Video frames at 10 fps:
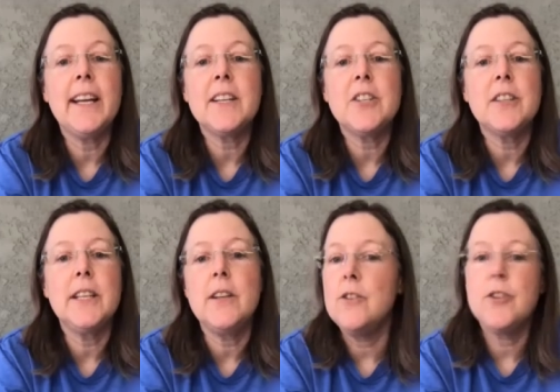
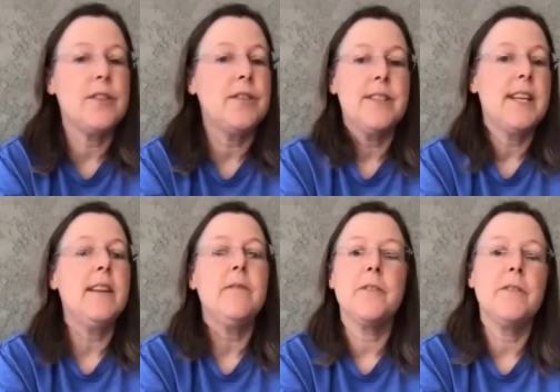actually just seen
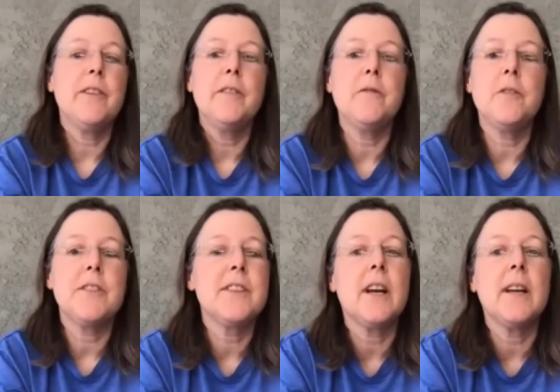it for the very
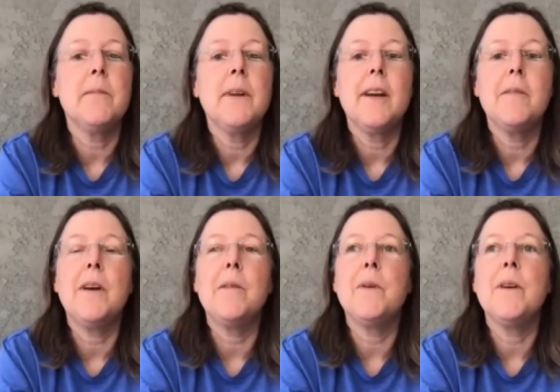first time. I'm
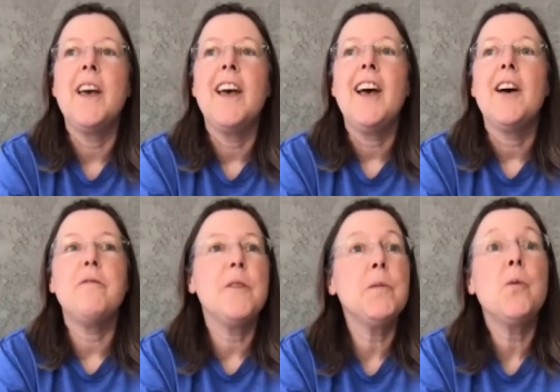a
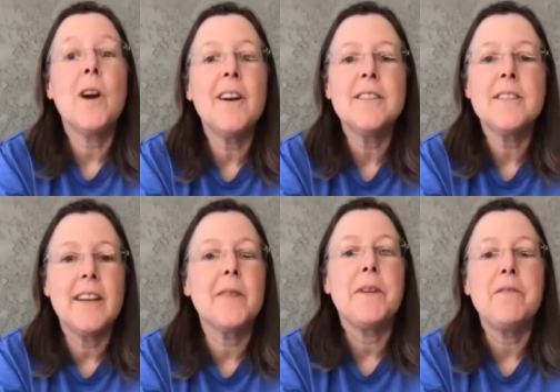film noir is
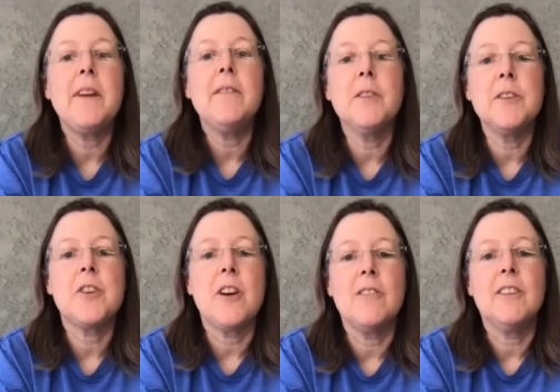like my favorite
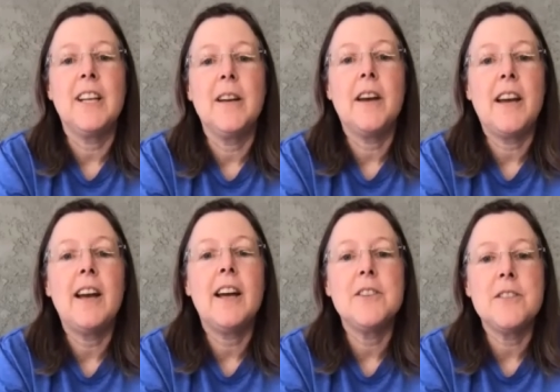genre.
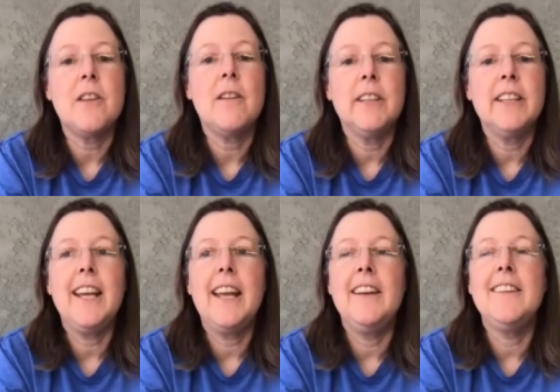I just love it.
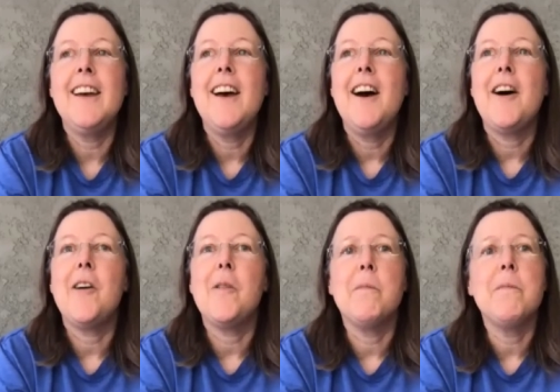And
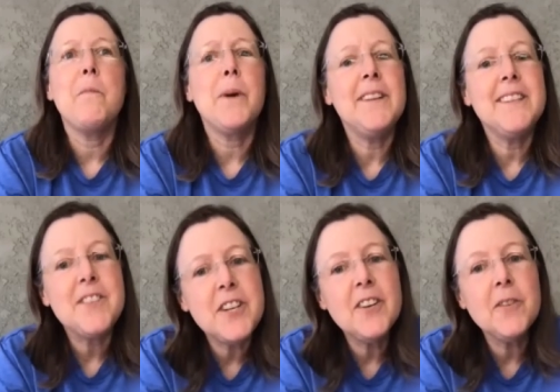but
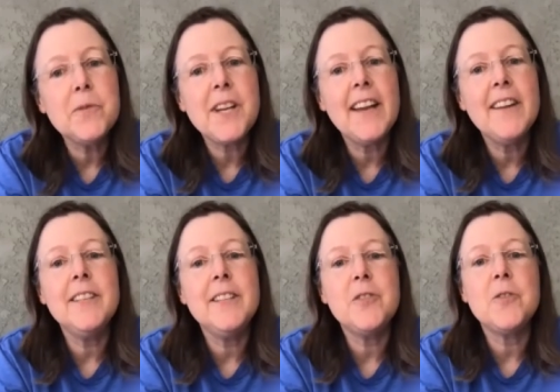this year it was kind of
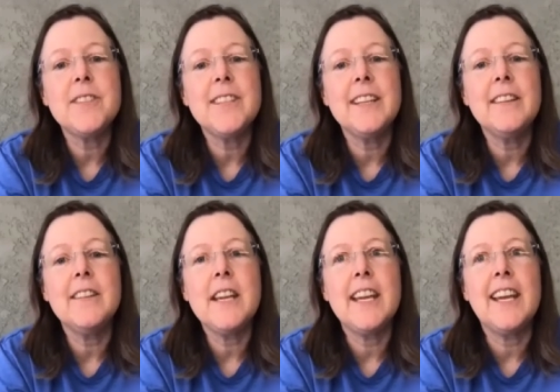an interesting
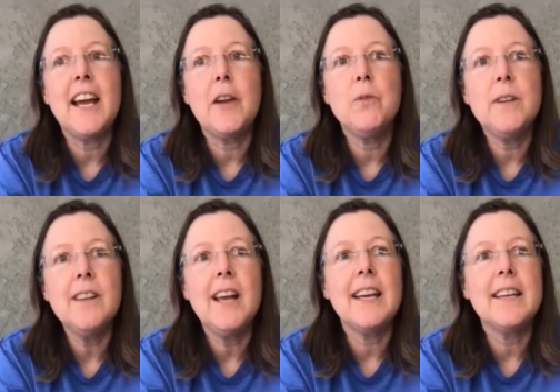thing. I
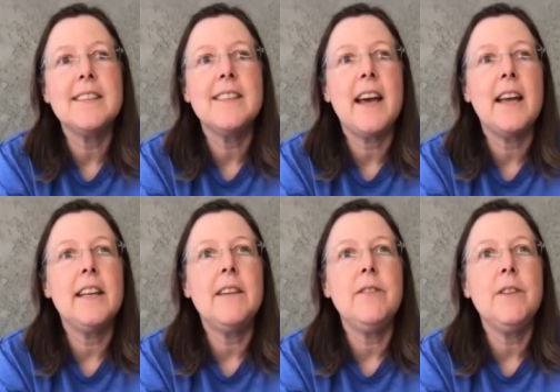realized that
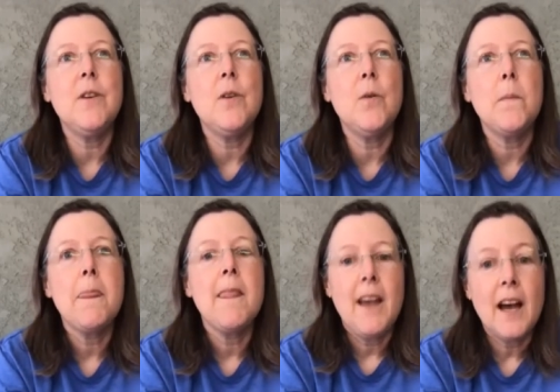even though
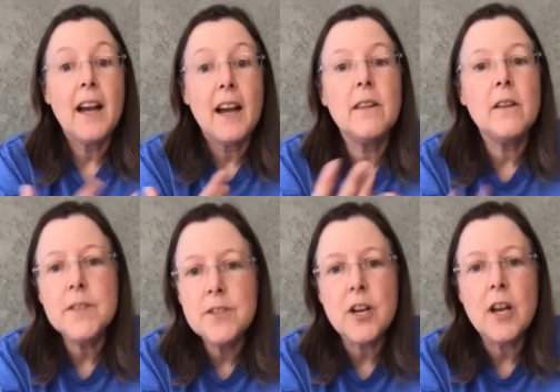I love
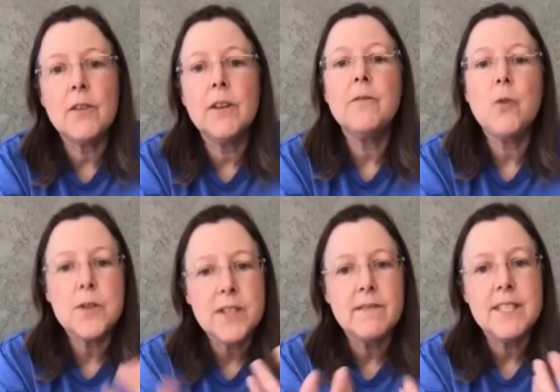the genre, and of
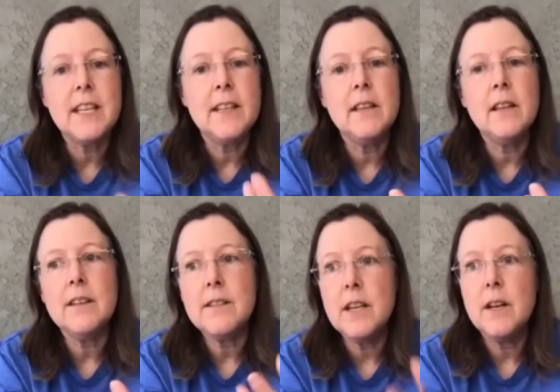course I've seen,
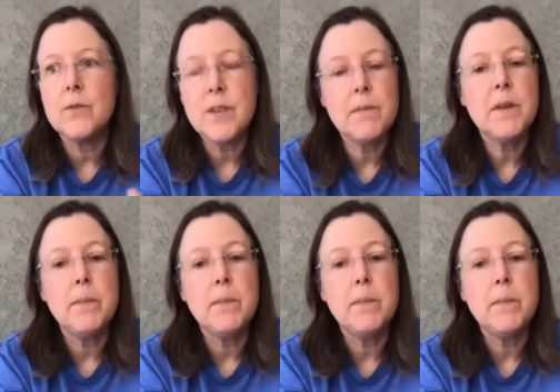you know, some of the